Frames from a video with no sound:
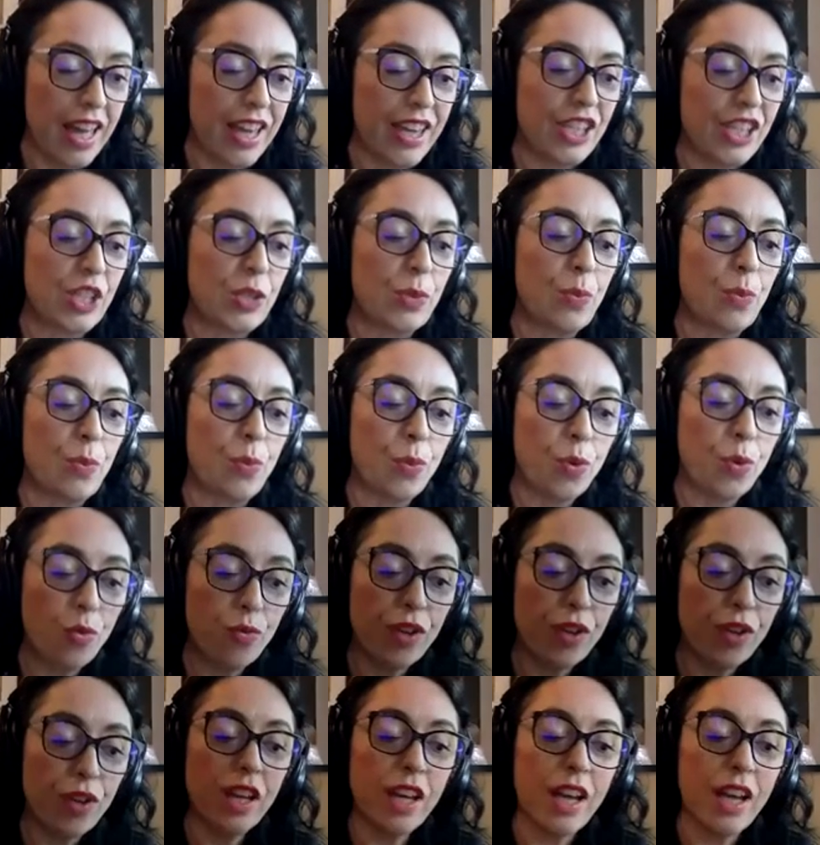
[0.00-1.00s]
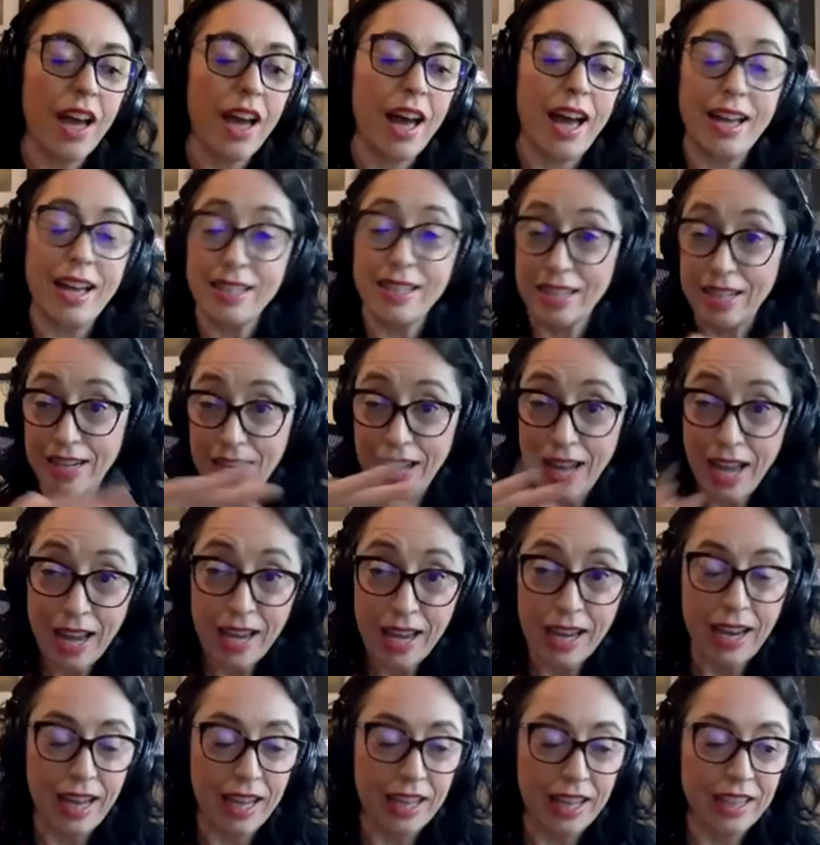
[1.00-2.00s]
is moving as an
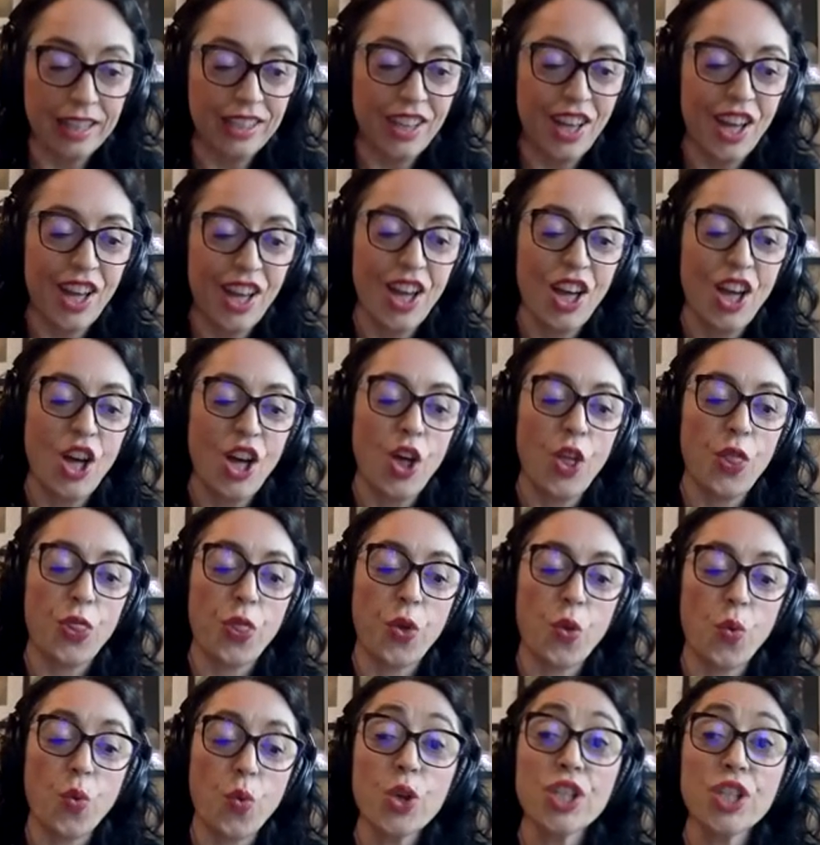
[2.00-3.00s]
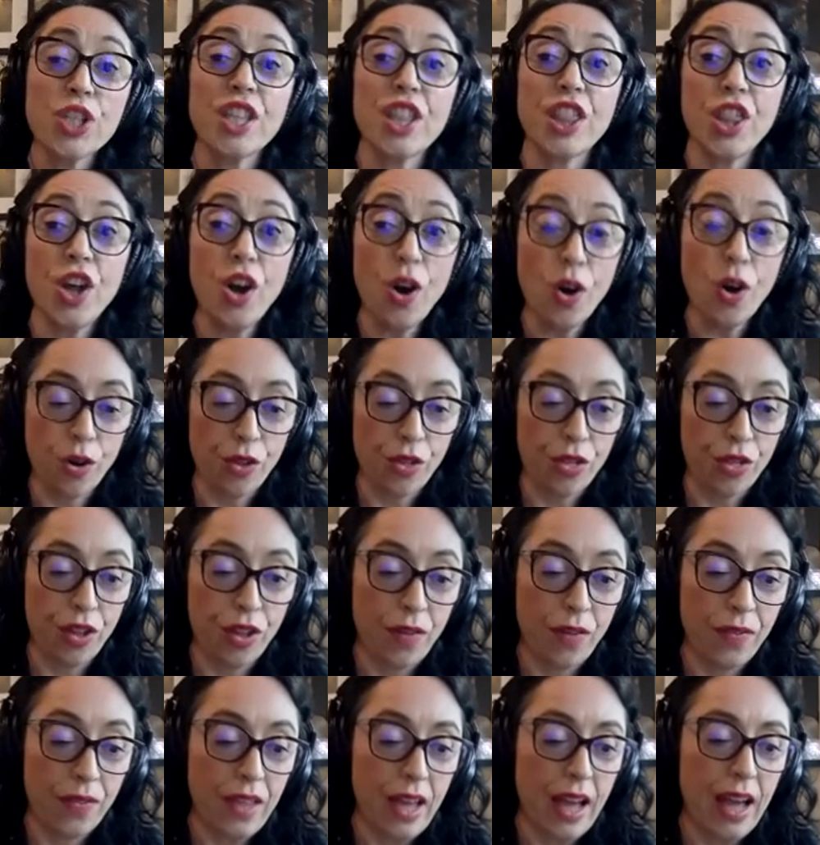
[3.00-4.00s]
island towards the north
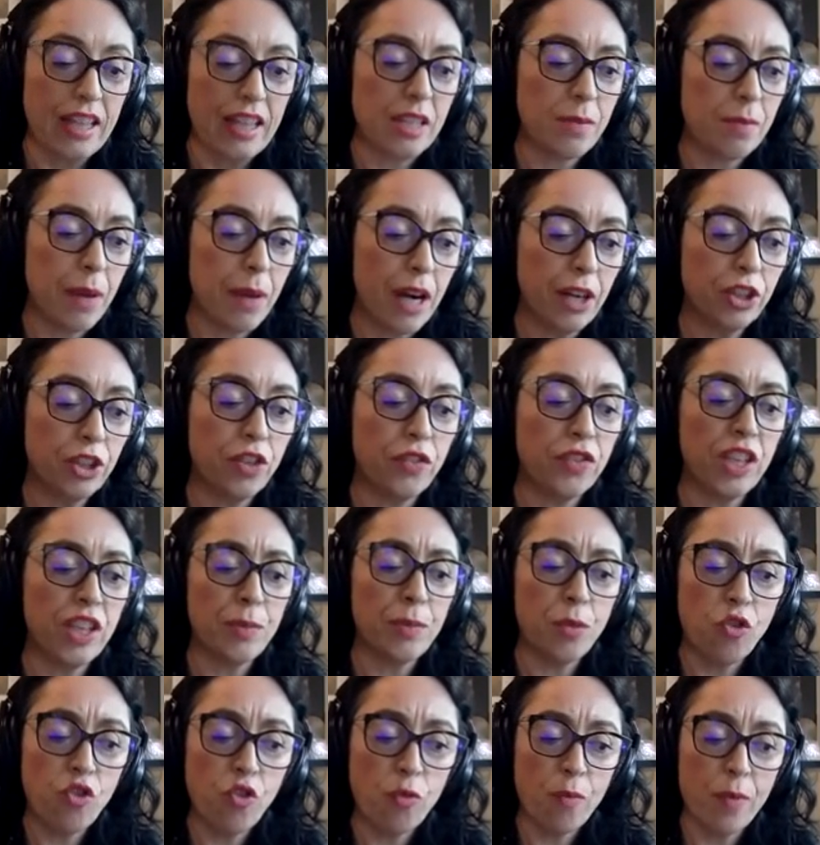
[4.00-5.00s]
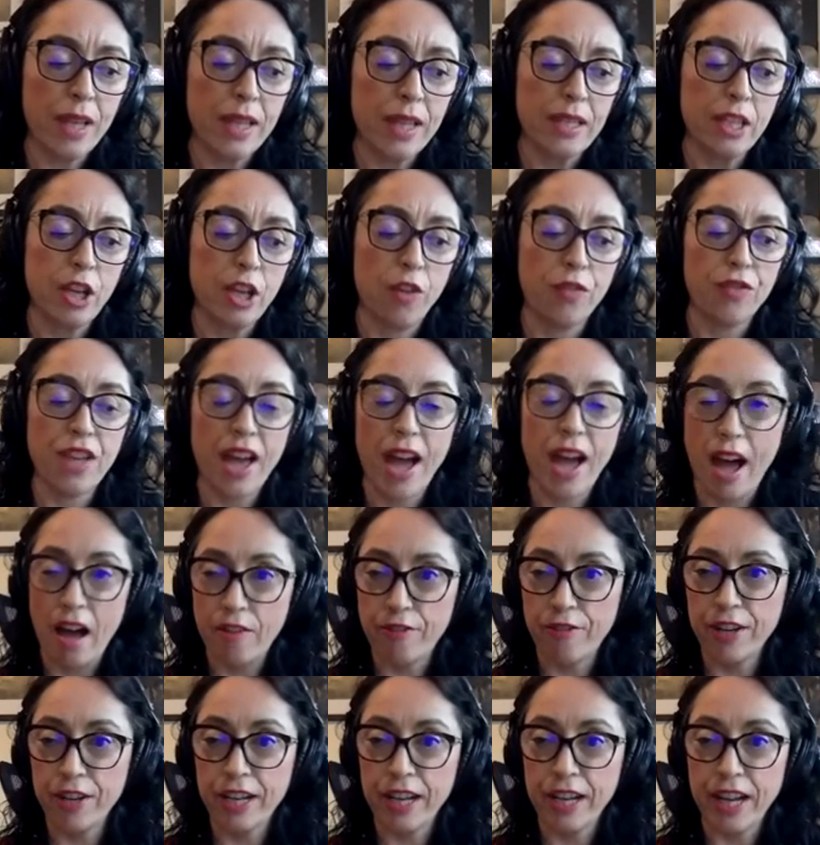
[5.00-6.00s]
as part of the movements of the
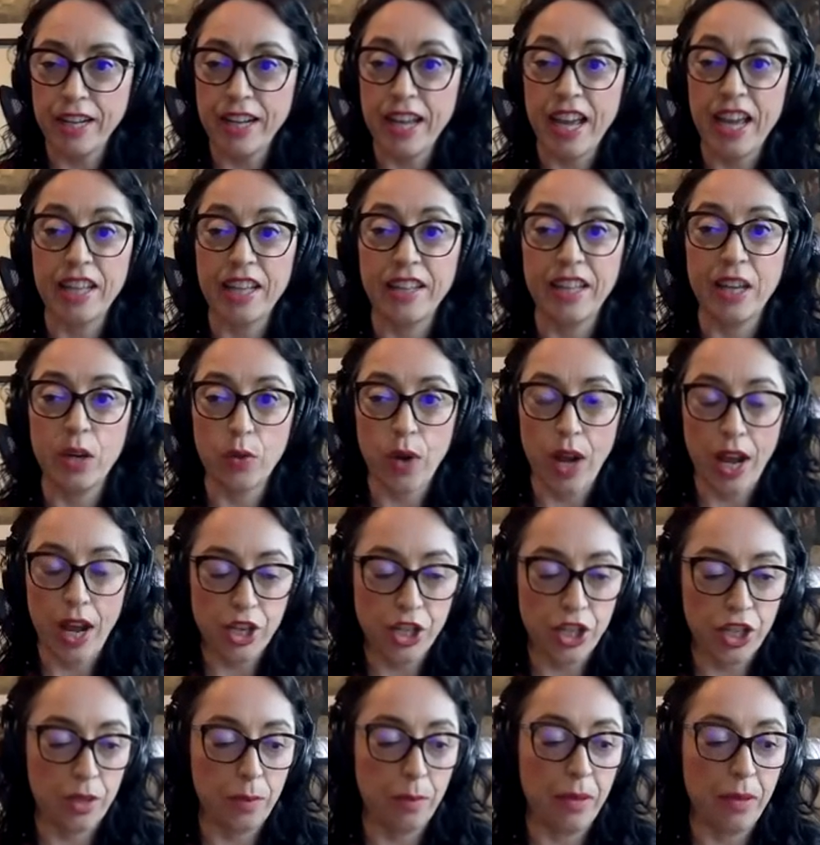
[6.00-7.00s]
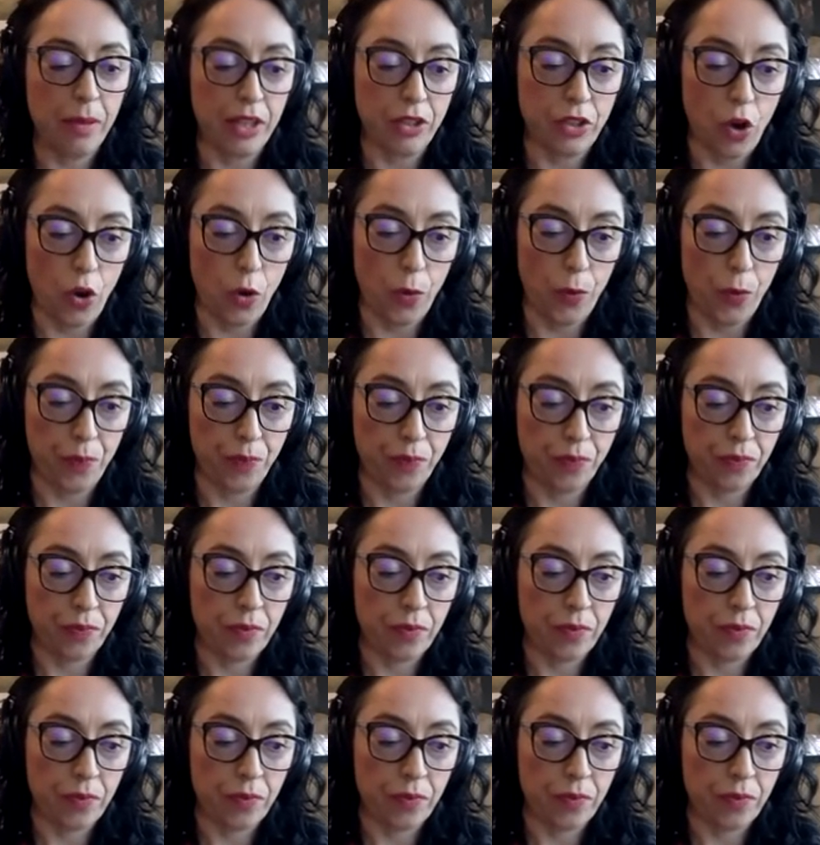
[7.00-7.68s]
African and Eurasian plateau.